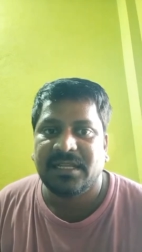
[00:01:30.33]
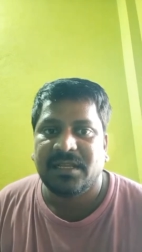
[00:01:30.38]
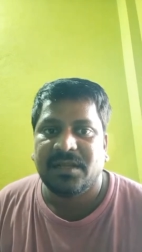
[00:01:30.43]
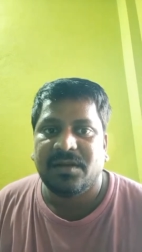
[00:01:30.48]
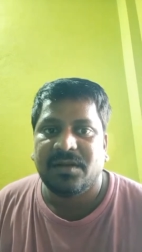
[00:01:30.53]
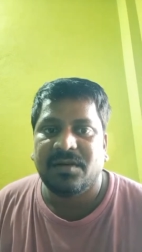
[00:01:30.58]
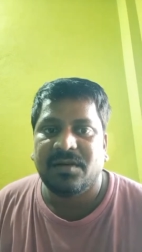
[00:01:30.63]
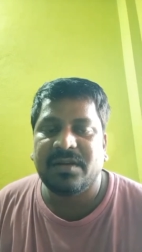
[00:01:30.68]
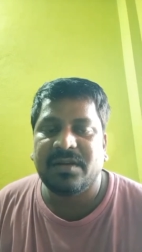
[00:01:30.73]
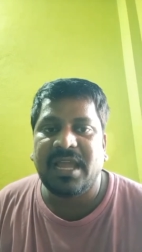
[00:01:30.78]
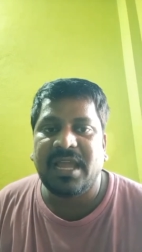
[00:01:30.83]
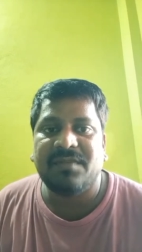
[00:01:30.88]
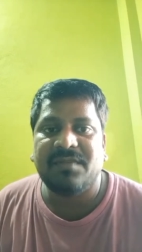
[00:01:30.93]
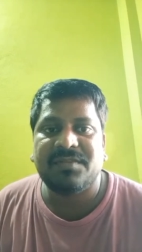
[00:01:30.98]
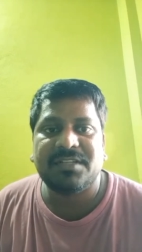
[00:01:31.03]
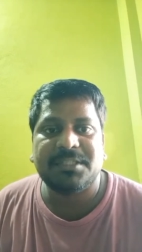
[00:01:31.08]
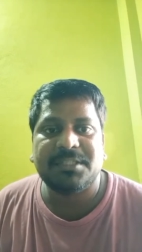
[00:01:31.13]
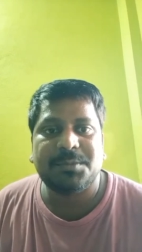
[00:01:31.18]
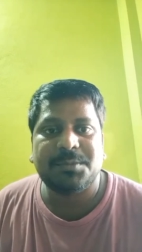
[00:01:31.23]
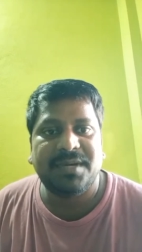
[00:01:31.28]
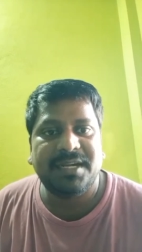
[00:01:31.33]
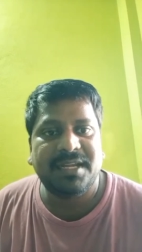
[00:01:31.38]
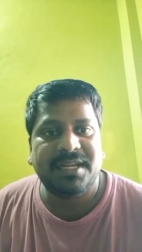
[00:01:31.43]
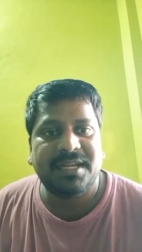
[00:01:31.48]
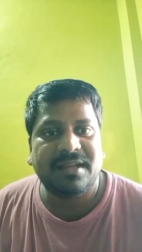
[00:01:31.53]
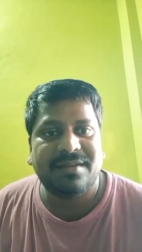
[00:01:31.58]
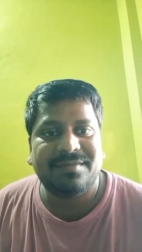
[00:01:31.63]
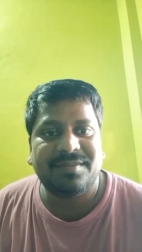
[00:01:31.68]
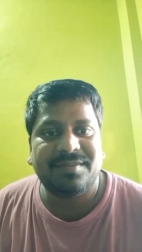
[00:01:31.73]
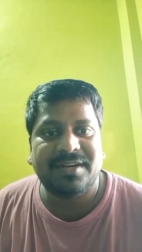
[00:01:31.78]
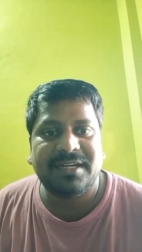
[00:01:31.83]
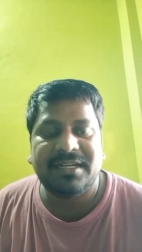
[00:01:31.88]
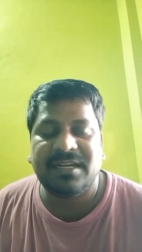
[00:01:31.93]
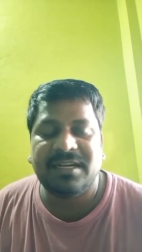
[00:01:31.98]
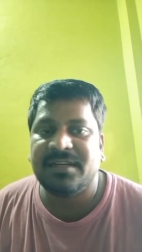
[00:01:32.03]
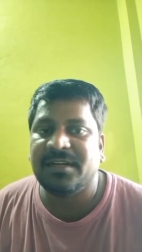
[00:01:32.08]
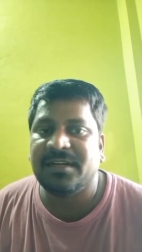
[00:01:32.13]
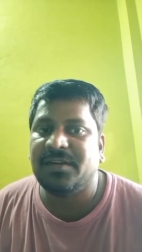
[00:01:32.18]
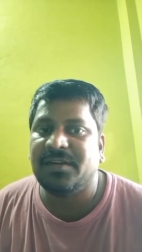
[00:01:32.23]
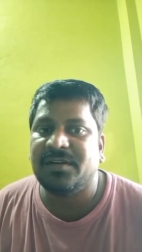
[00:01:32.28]
Okay, after splitting of light
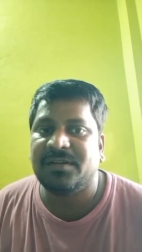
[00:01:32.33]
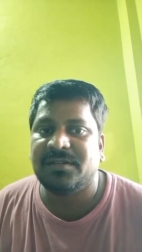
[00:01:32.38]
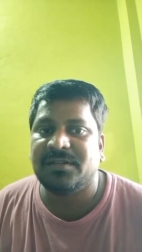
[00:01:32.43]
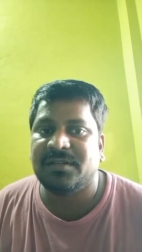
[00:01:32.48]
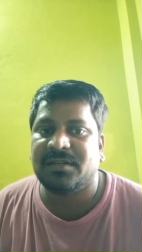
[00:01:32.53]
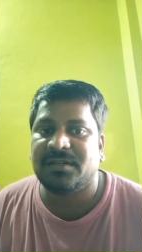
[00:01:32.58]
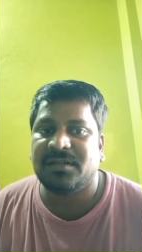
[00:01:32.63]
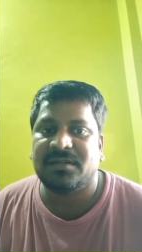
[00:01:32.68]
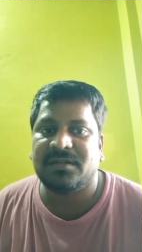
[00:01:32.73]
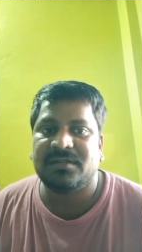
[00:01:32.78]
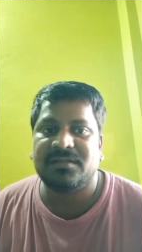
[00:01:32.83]
into